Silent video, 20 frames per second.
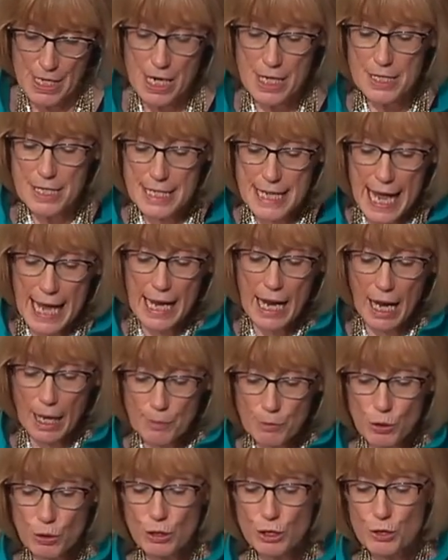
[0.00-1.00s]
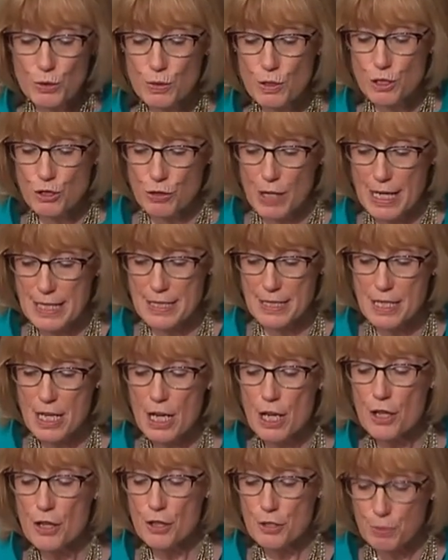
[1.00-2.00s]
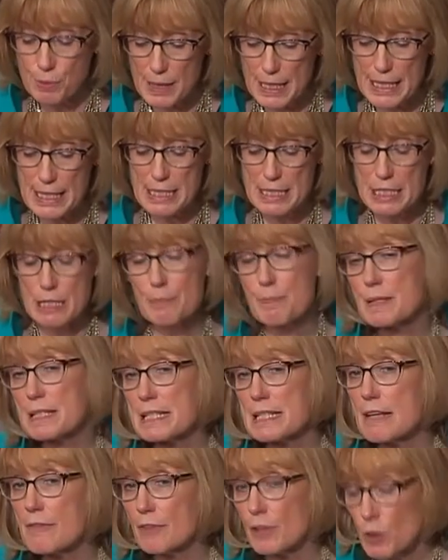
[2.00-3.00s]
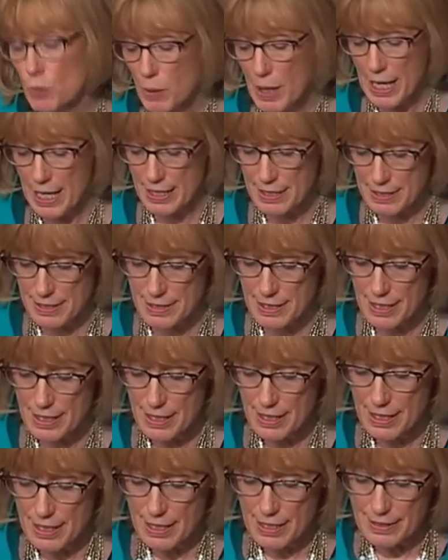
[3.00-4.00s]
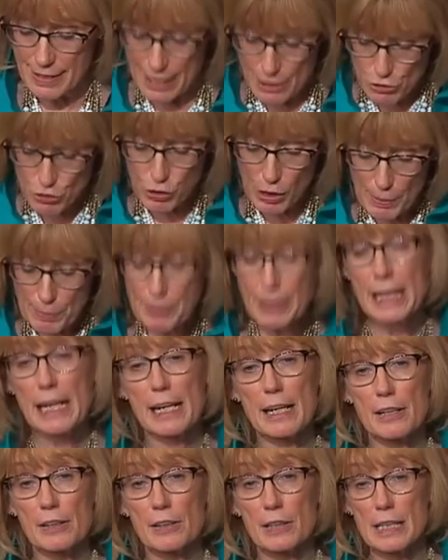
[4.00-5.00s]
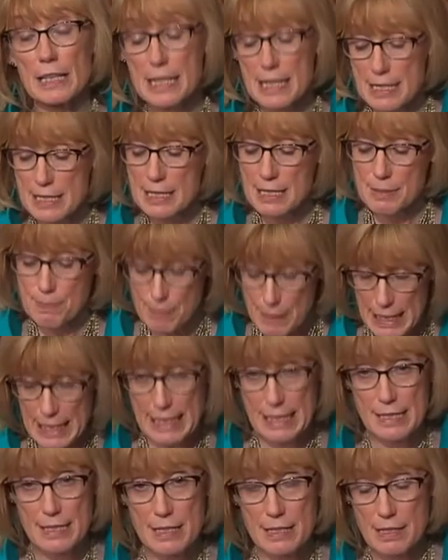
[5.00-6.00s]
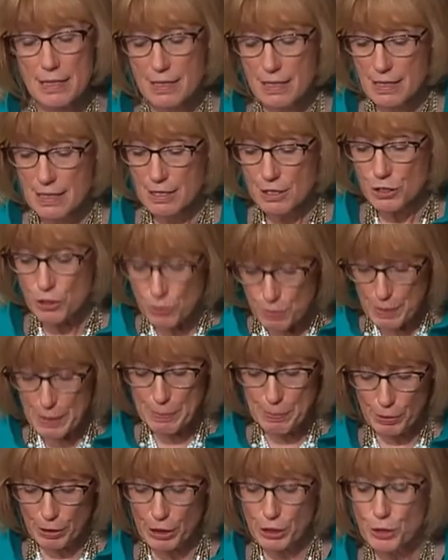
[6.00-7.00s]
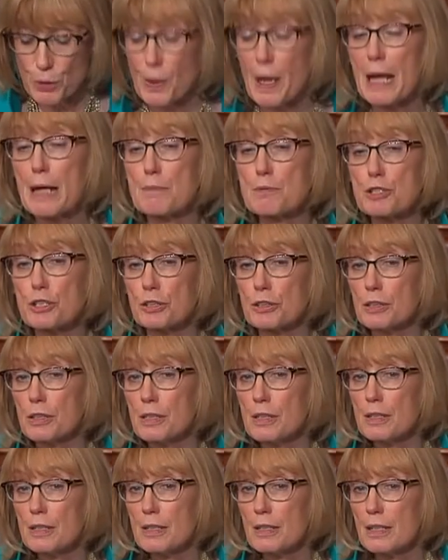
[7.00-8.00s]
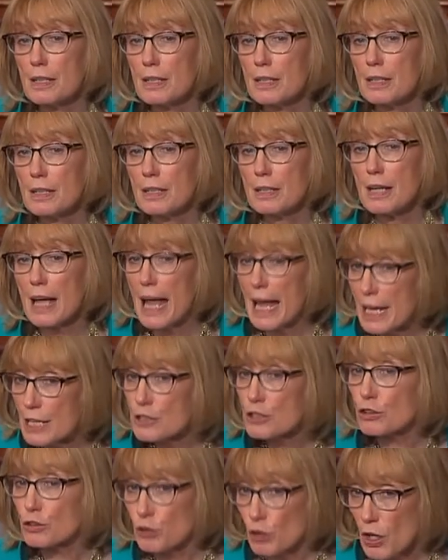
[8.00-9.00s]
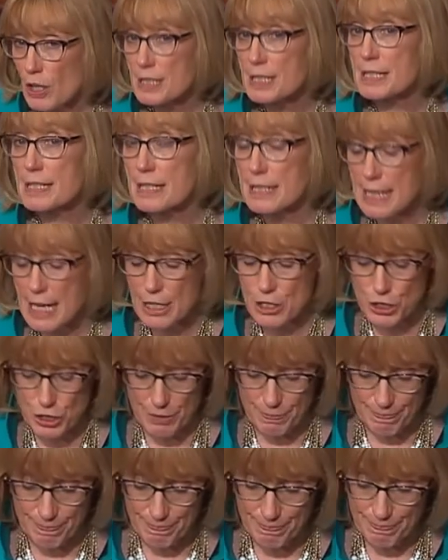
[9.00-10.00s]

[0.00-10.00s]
Today, I'm going to address three specific ways that Trumpcare is mean to people in New Hampshire and across the nation.